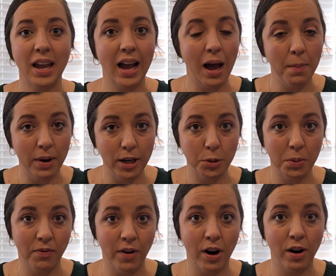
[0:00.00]
I much
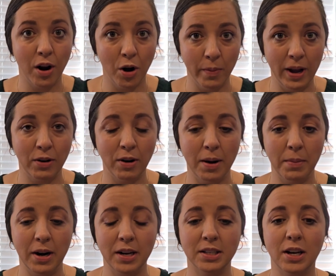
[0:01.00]
prefer homemade
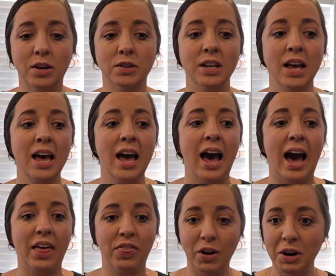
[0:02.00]
cranberry sauce.
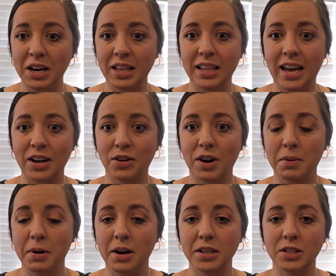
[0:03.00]
I thought I didn't like
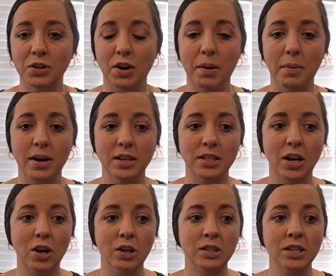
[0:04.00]
cranberries and cranberry
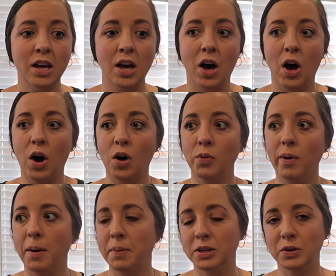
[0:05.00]
sauce all the
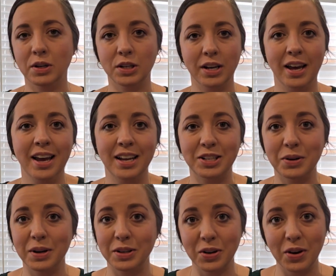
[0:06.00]
way up
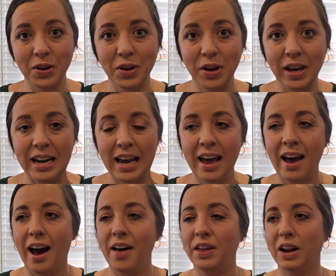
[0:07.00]
into adulthood,
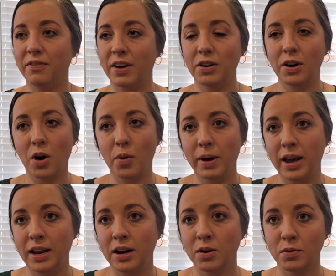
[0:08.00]
and then I found a
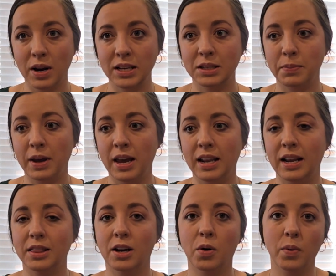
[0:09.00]
homemade recipe and
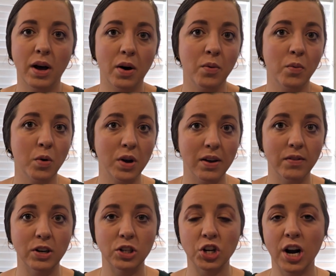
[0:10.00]
I thought, well, we'll give
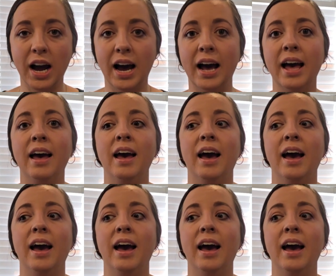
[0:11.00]
it a try,